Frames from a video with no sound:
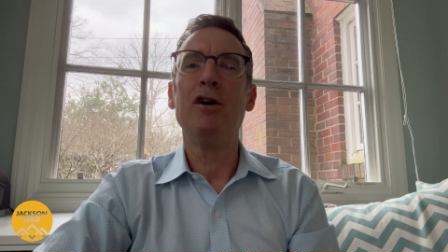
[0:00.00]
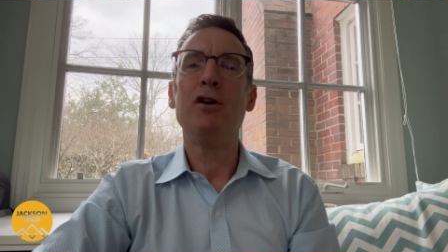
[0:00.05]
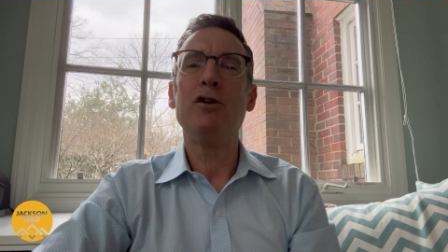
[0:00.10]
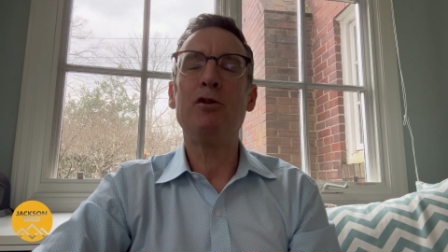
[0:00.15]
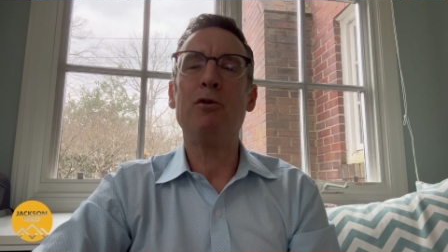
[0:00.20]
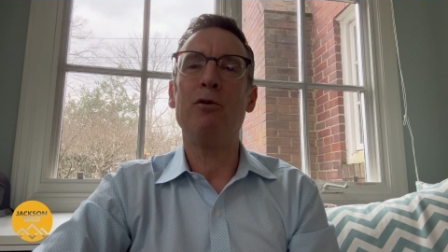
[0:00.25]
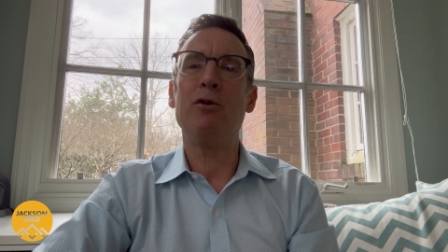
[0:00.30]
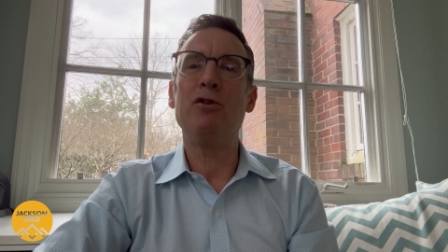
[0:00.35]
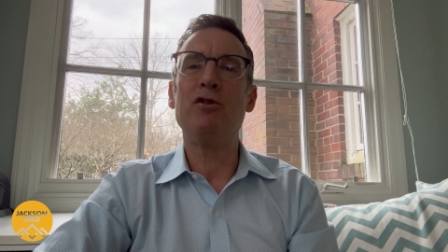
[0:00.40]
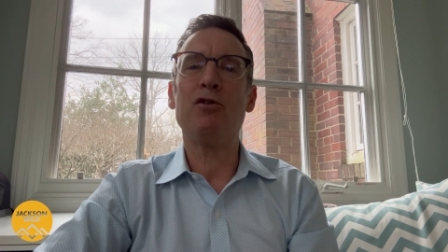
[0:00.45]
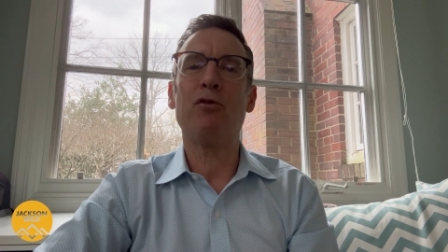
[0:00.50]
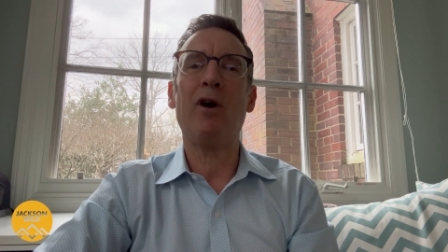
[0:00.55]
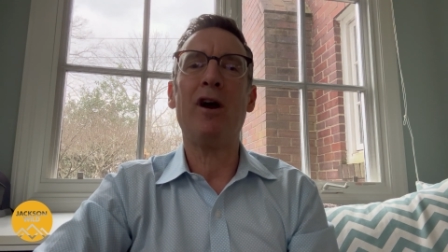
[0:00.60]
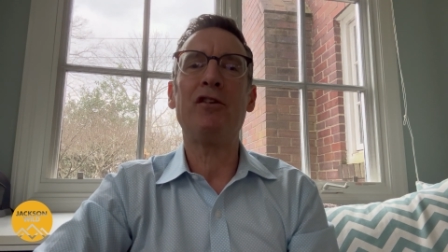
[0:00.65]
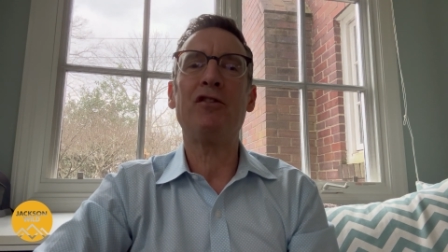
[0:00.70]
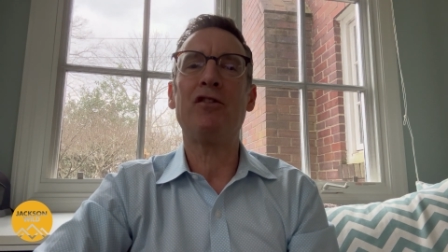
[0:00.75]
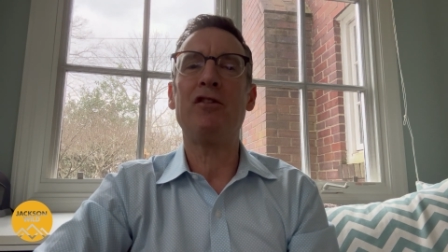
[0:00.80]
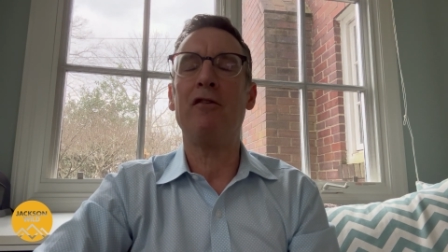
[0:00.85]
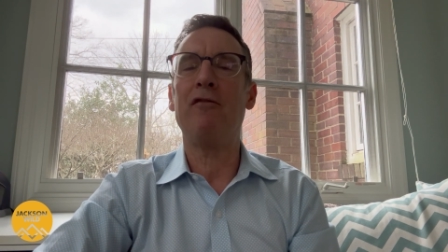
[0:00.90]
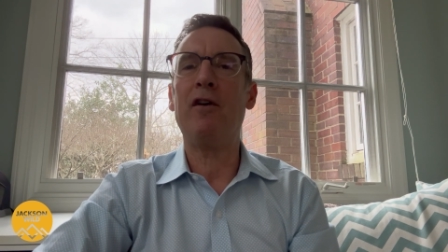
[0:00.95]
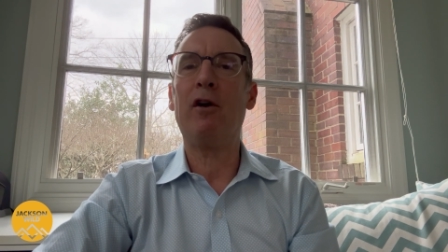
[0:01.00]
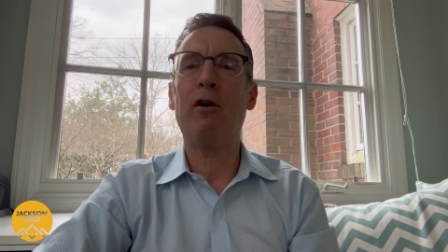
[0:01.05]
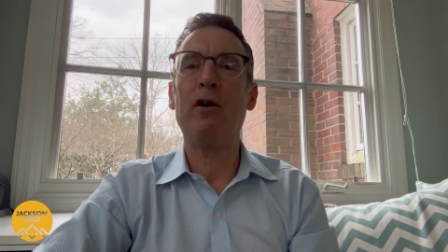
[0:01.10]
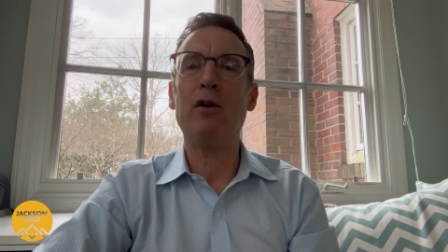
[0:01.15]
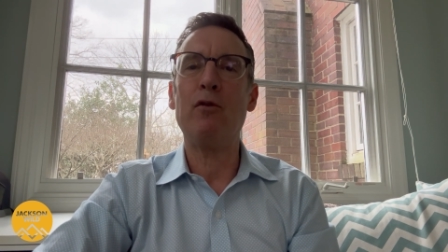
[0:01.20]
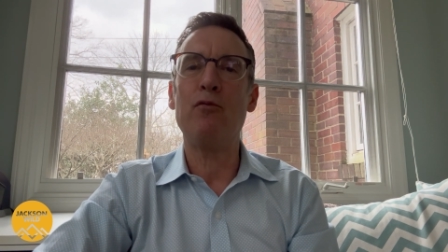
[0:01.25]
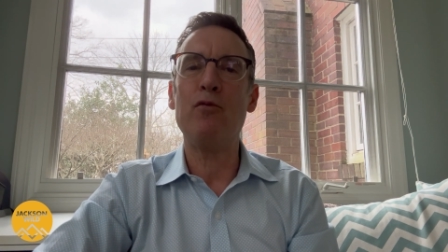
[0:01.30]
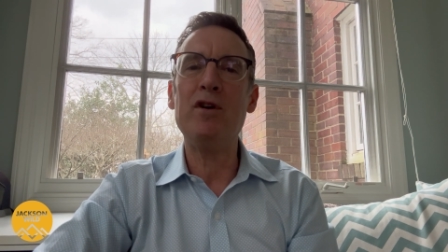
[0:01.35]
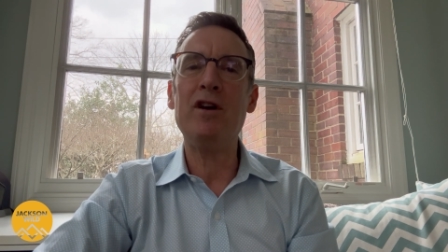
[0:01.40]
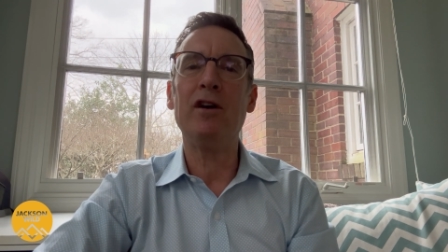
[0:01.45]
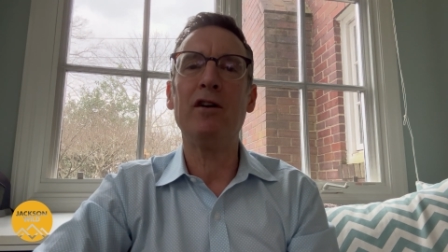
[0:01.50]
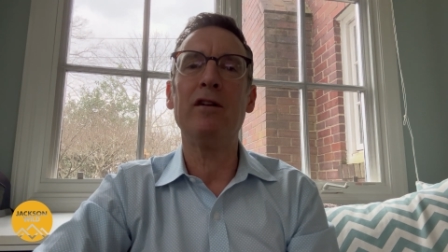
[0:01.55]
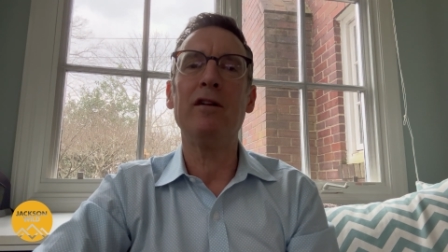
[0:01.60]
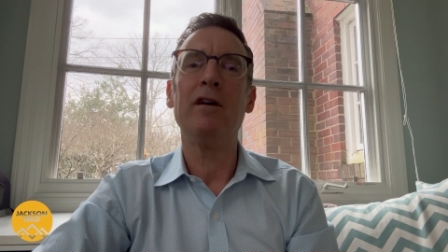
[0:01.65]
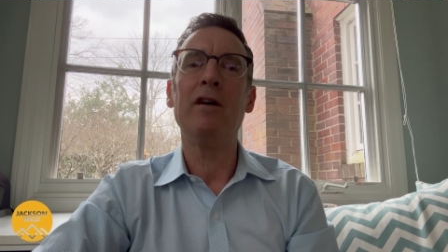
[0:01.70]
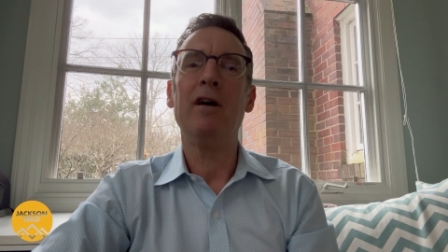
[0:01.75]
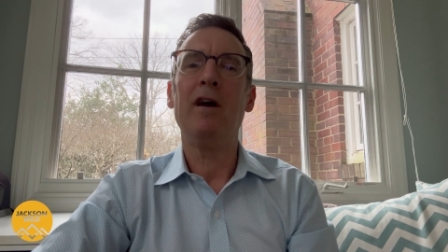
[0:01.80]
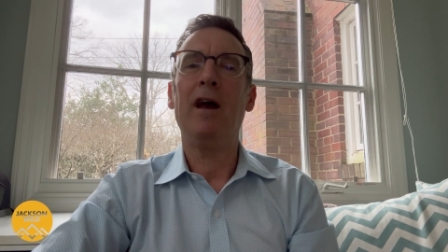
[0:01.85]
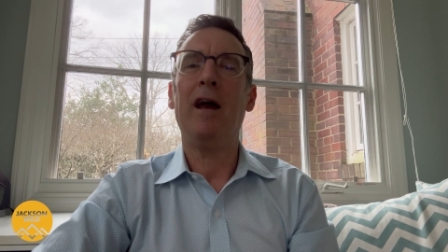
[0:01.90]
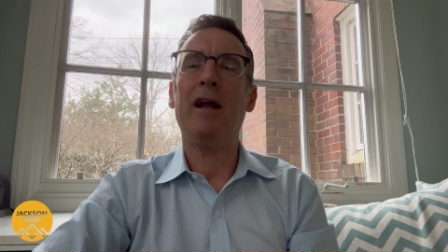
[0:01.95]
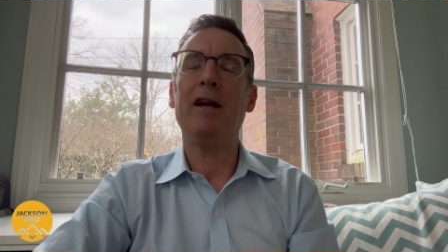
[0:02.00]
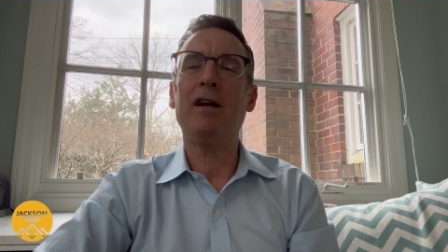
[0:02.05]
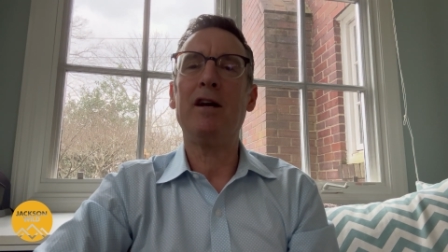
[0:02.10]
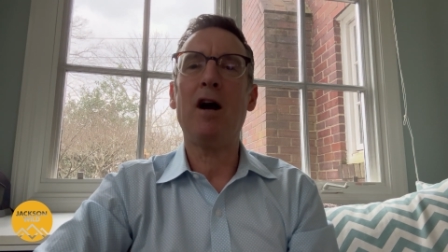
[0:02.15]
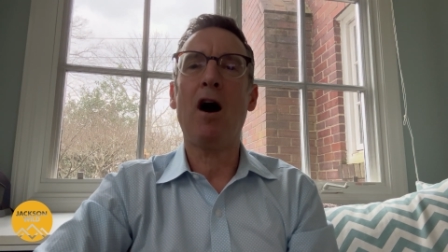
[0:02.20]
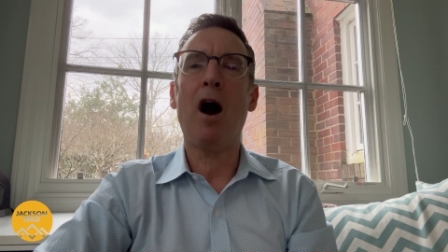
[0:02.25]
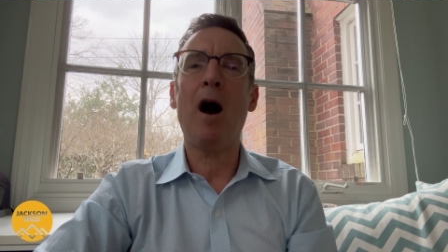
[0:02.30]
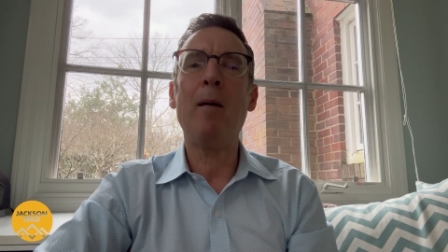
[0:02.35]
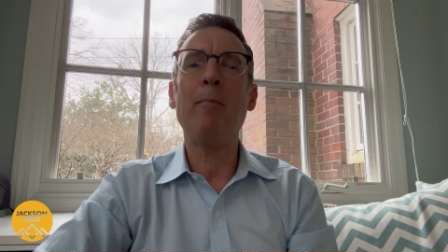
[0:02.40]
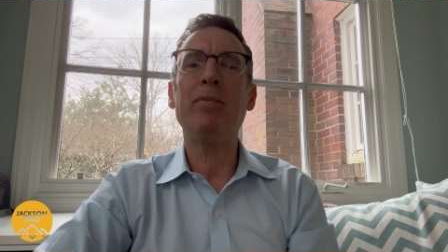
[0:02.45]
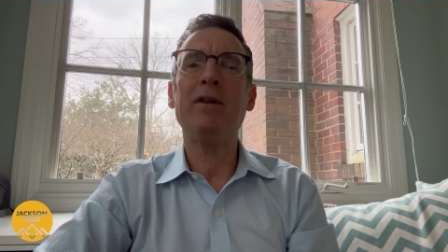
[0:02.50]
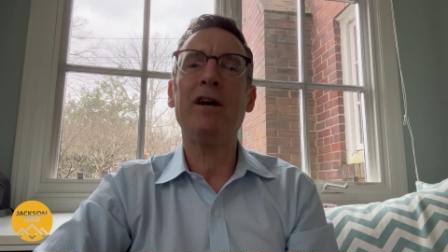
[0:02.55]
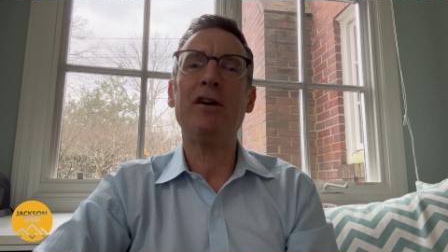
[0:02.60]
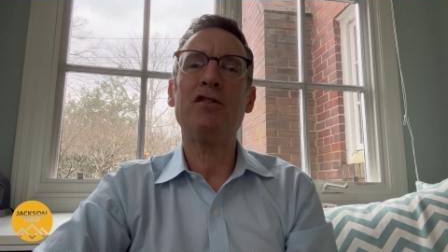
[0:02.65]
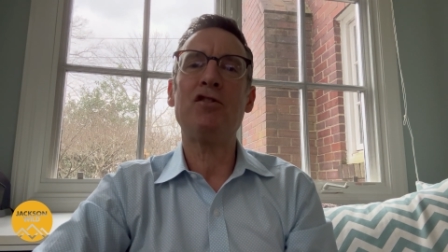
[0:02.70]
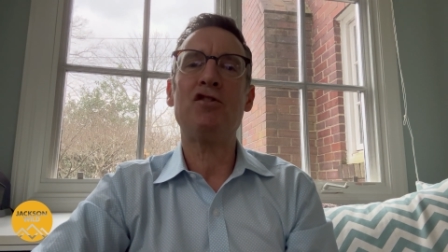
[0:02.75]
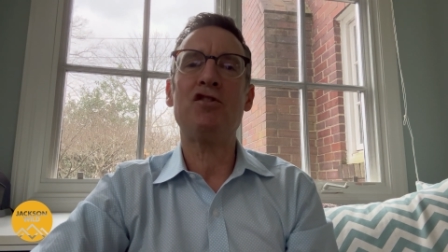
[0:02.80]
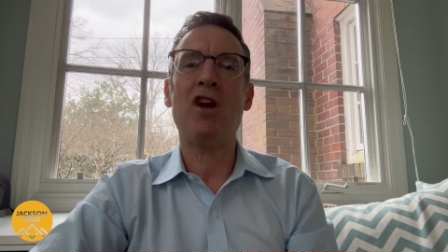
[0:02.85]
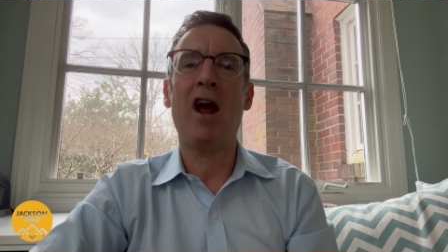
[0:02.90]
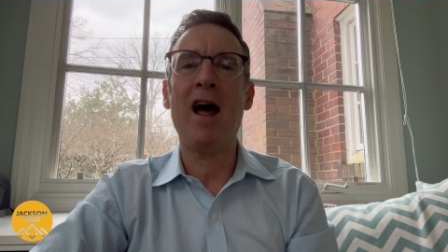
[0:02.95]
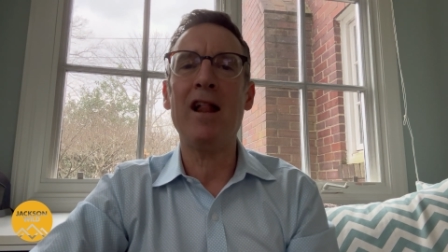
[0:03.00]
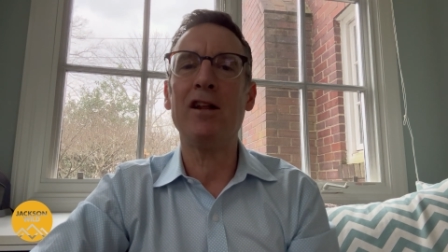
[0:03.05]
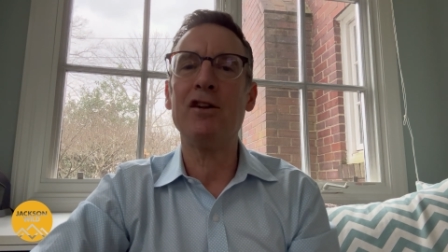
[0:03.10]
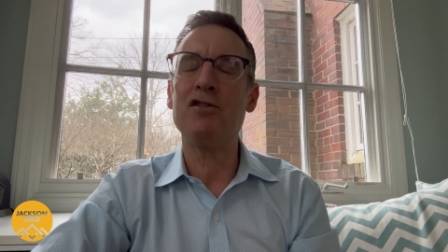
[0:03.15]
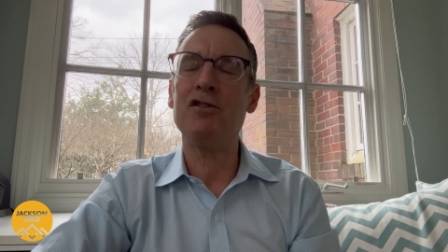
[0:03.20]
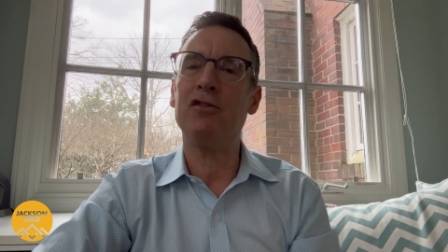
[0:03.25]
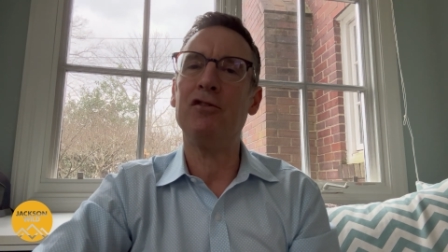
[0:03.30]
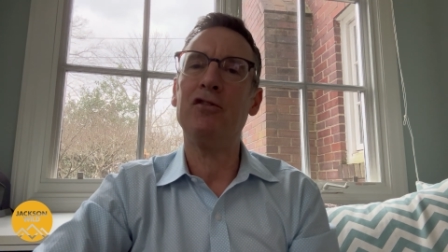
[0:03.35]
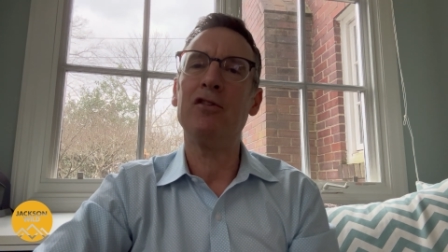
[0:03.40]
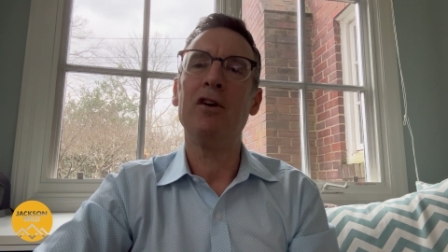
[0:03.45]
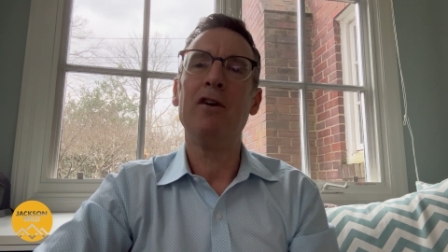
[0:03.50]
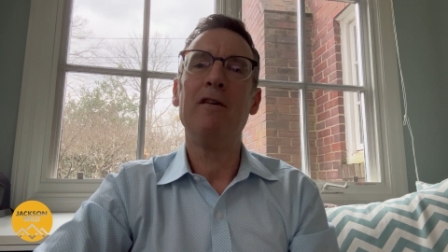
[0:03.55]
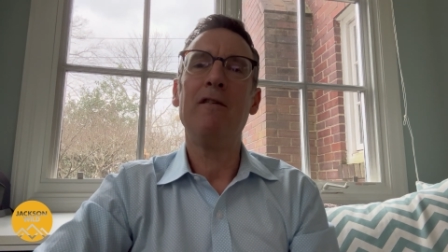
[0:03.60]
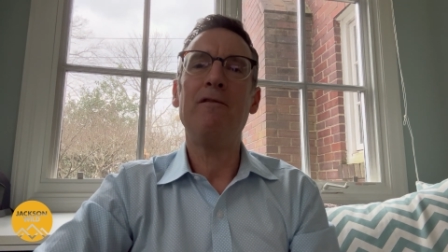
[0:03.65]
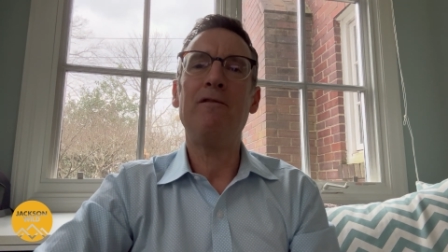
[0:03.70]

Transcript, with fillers: to address the very real and complex challenges